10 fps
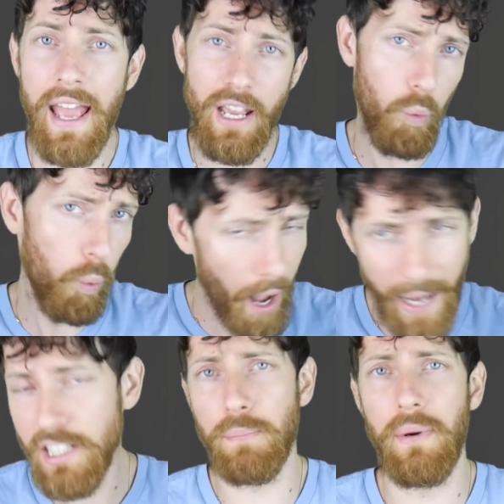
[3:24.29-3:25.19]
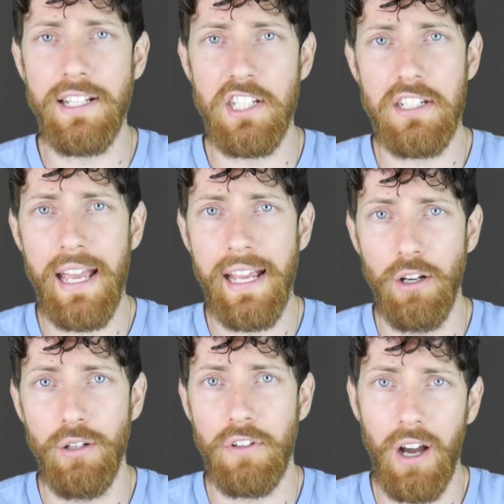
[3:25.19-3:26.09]
a widespread
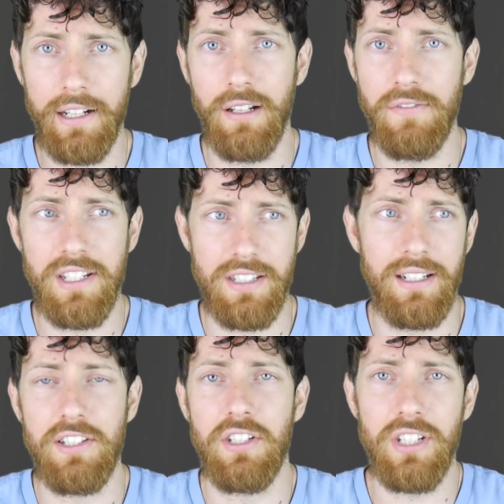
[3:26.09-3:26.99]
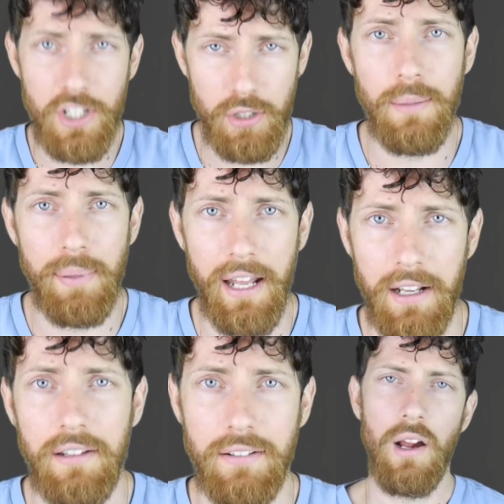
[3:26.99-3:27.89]
state of cognitive dissonance, essentially a panic.